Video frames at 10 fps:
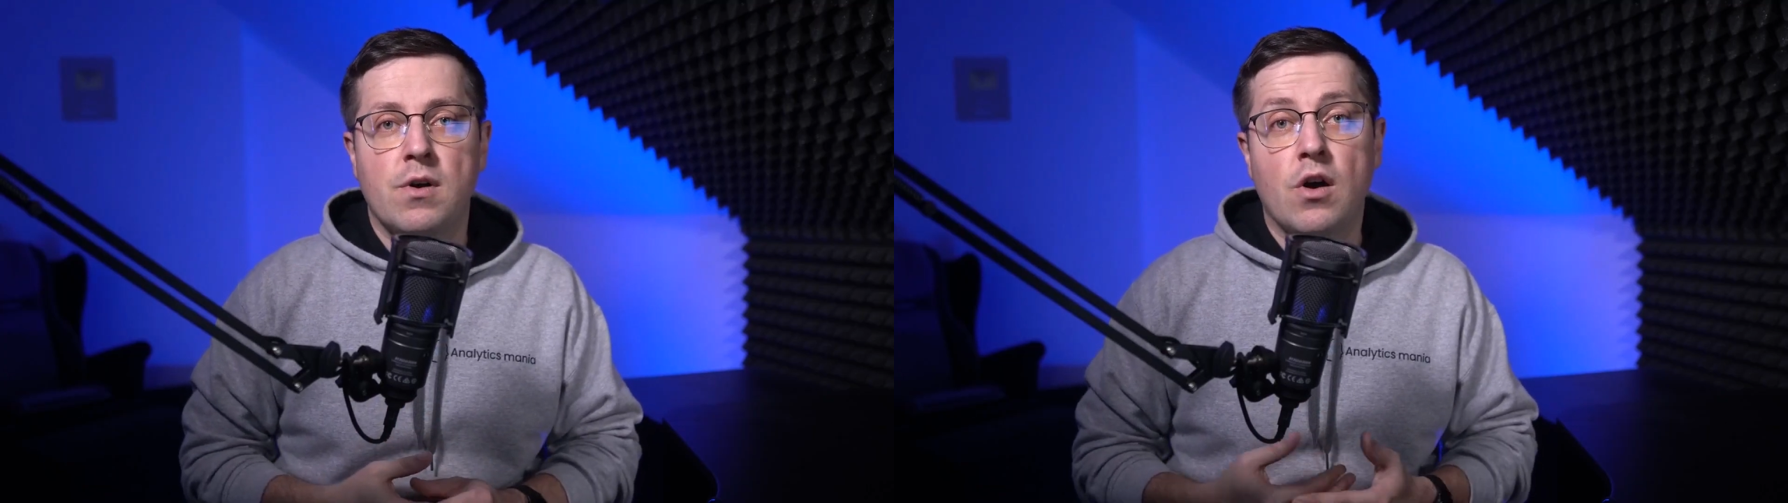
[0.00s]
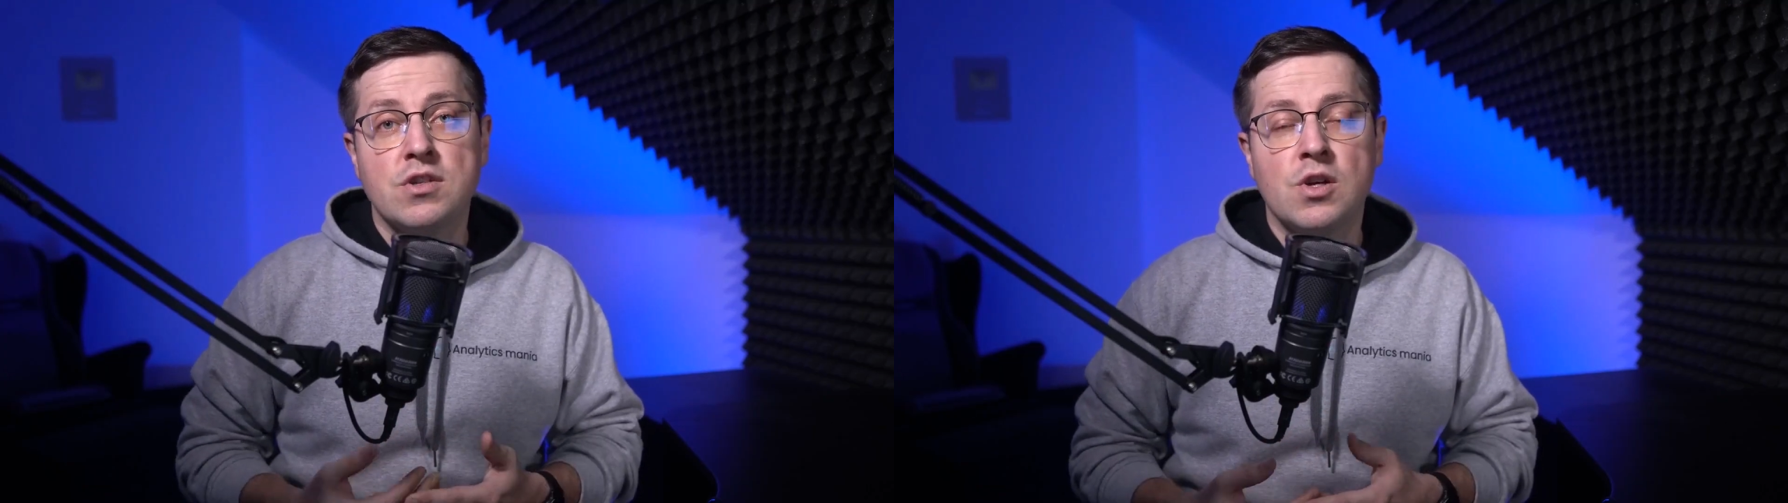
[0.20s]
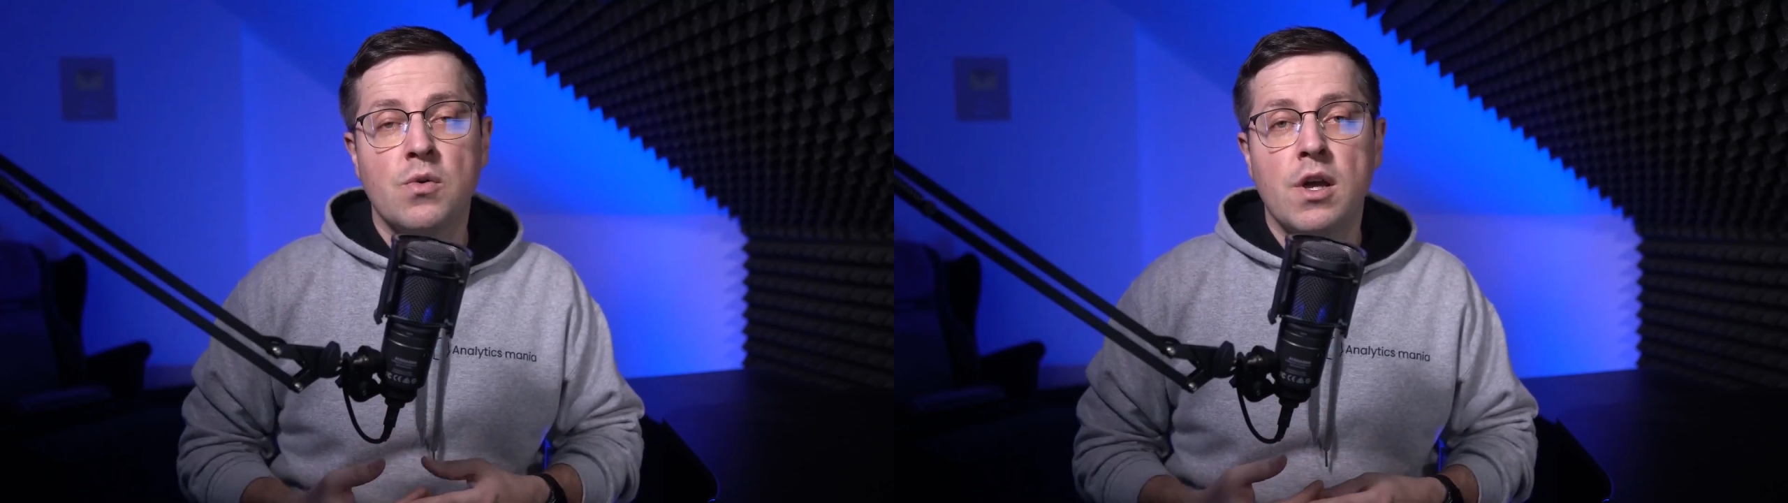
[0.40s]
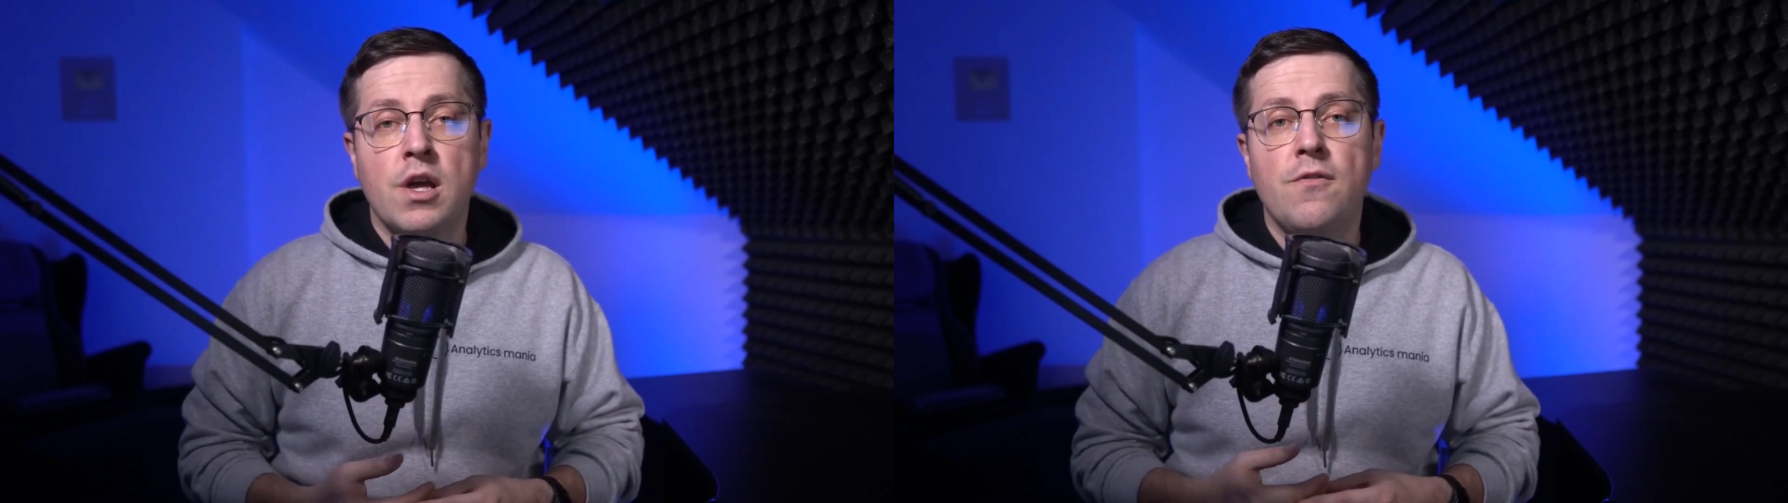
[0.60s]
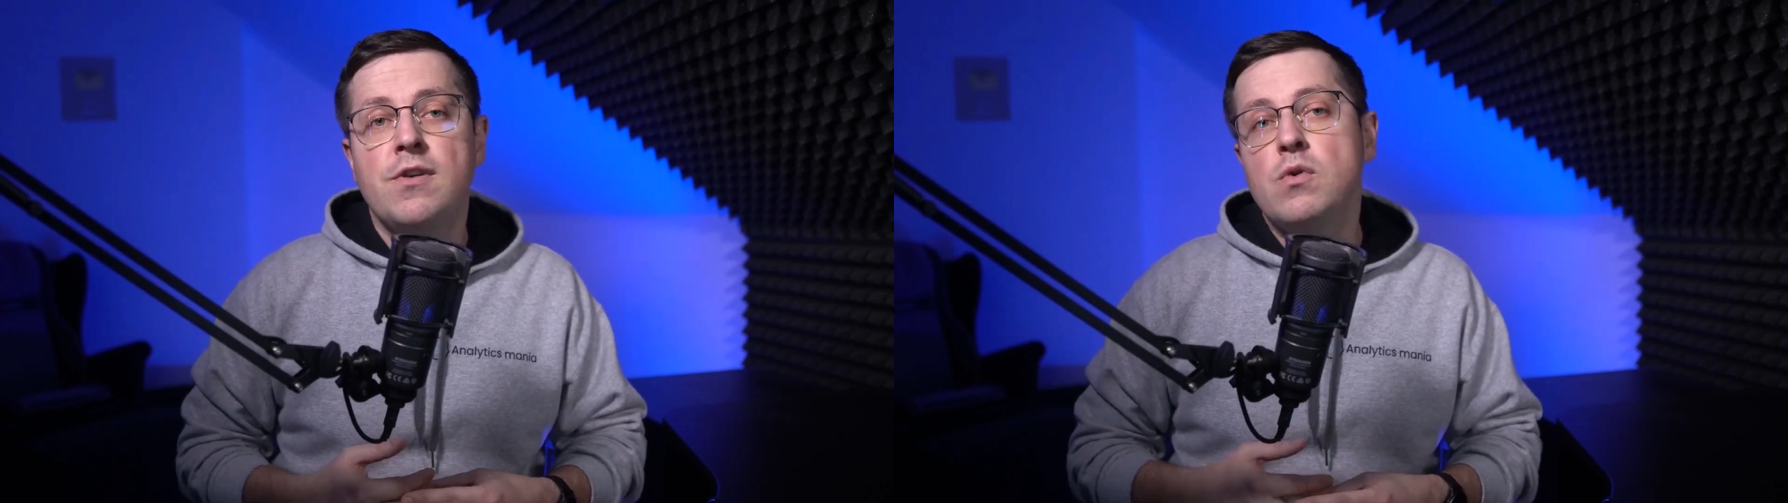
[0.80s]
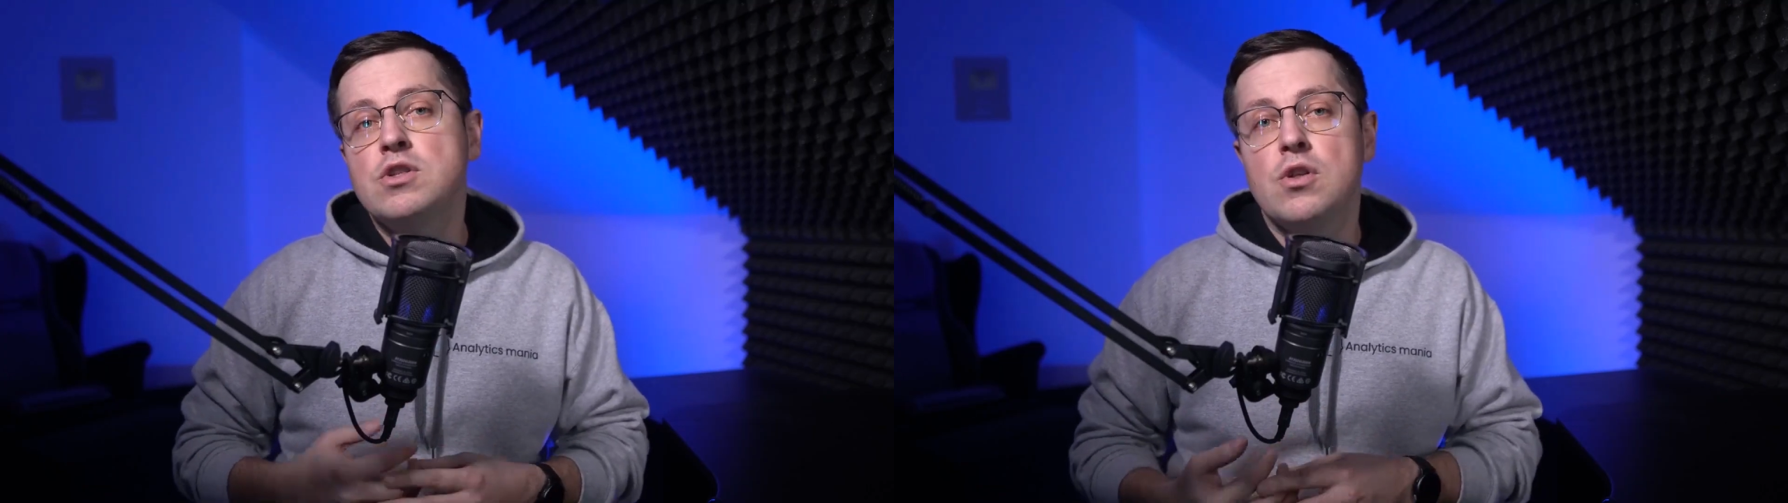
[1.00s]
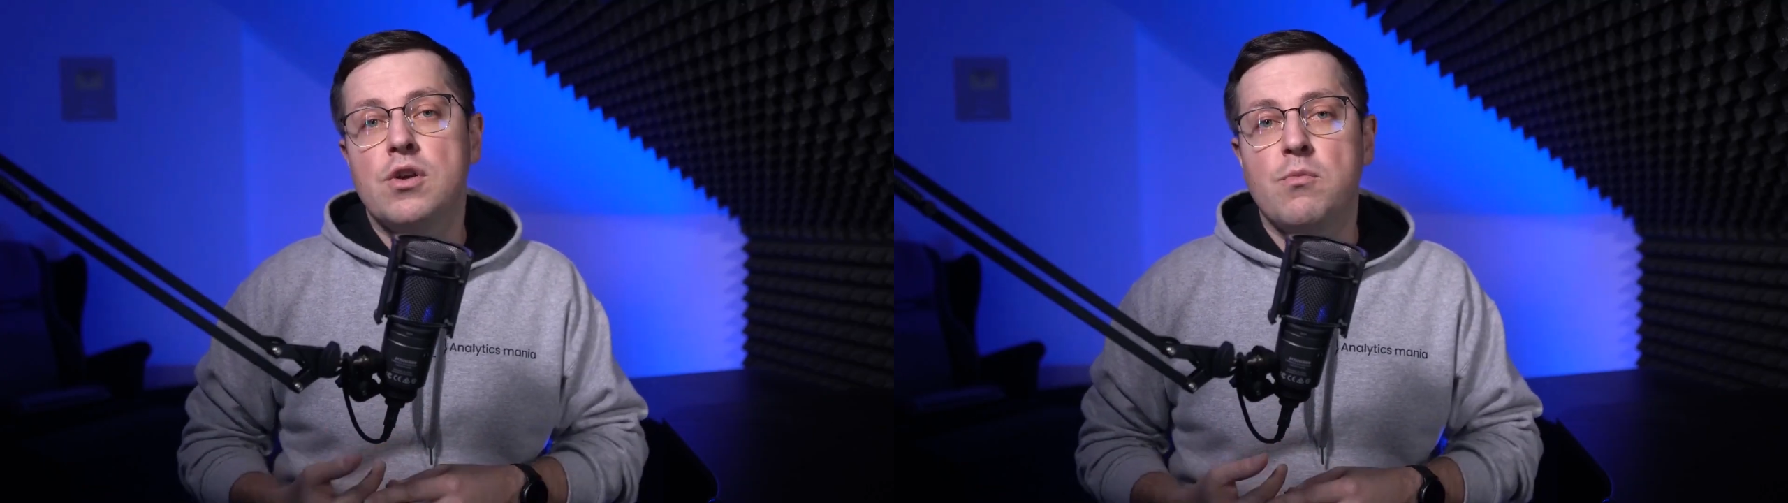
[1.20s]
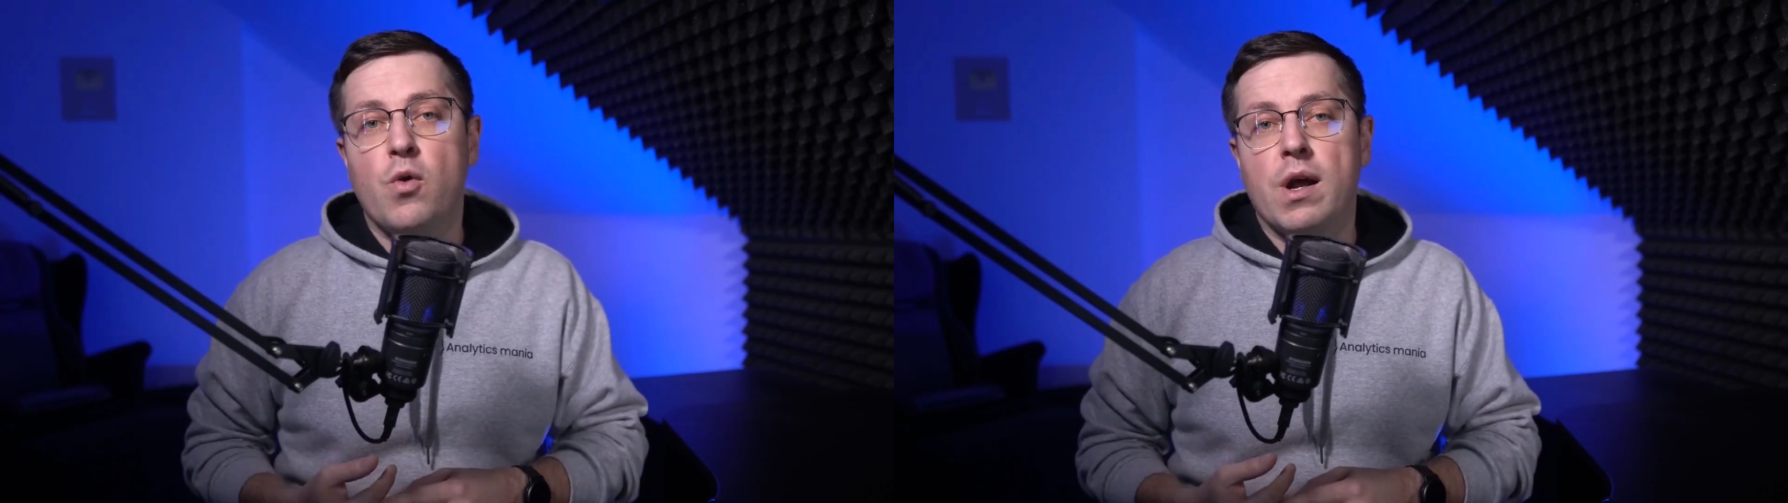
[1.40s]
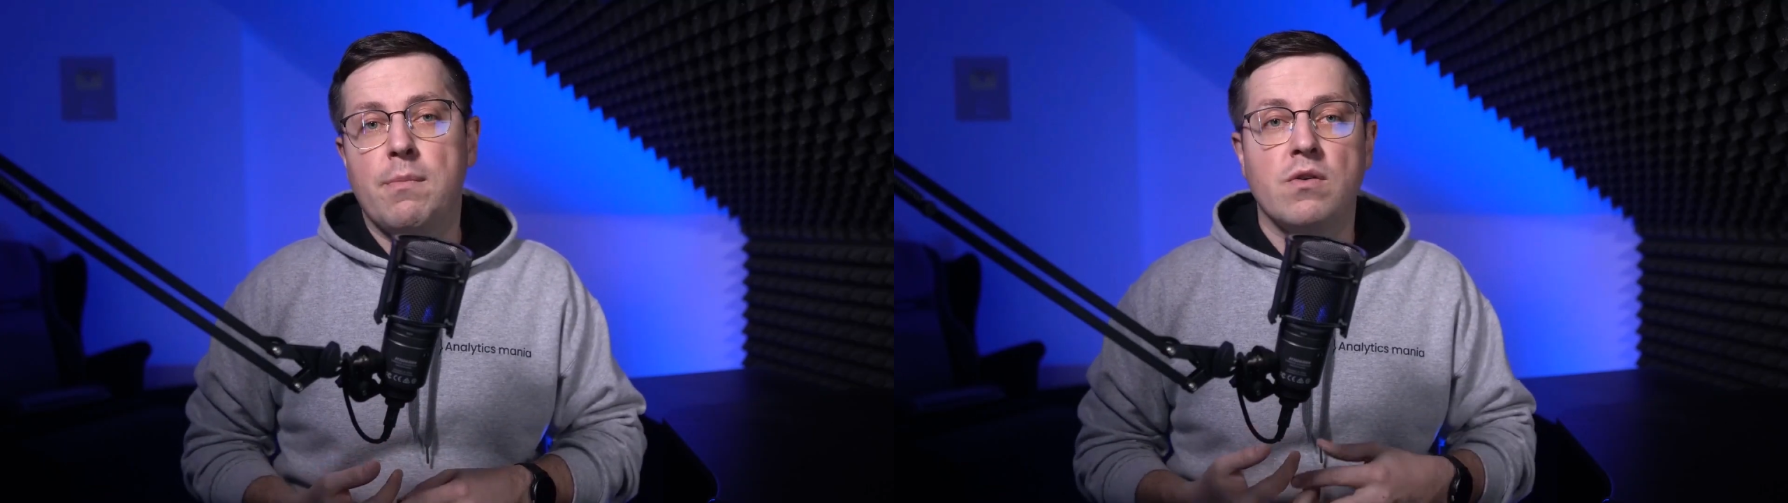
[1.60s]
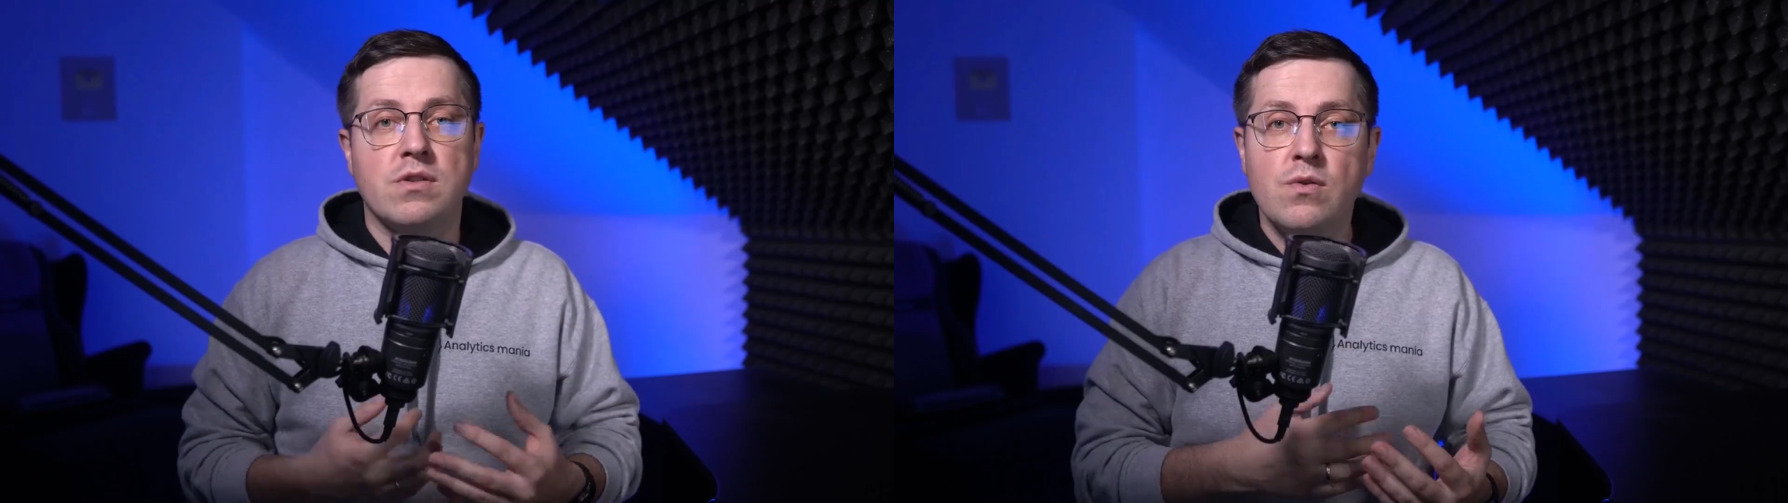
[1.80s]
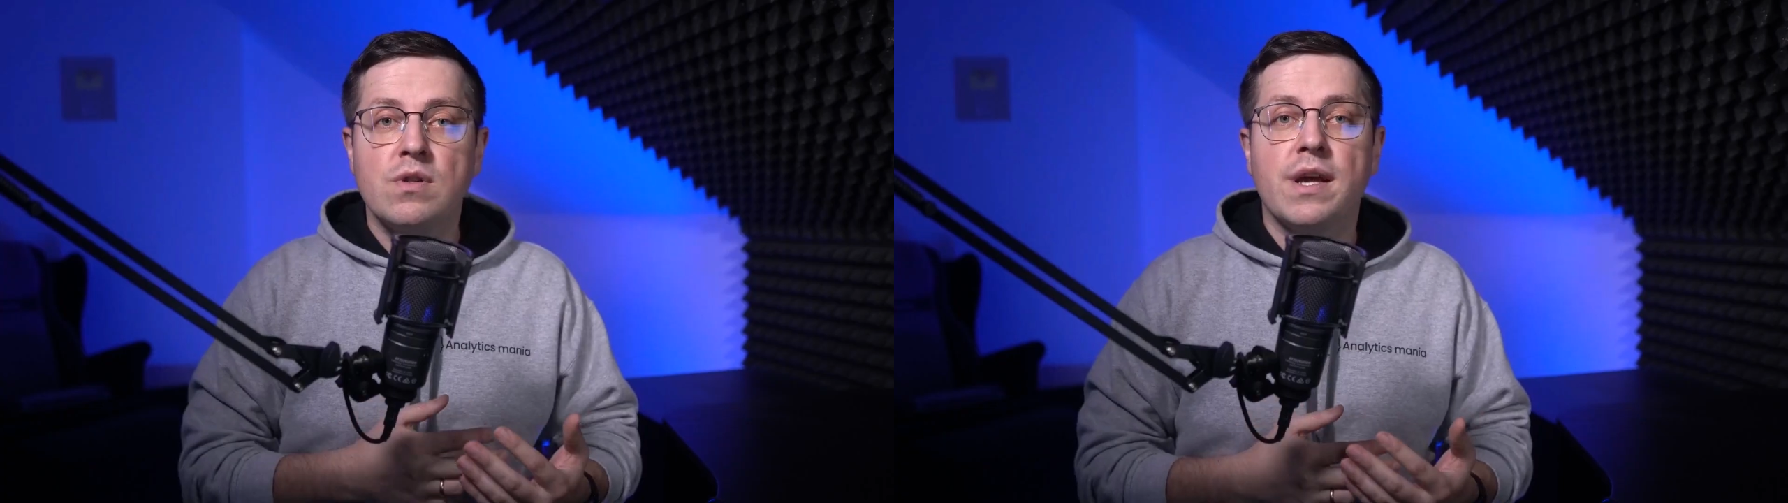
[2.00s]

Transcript: Also, if you want to learn more about Google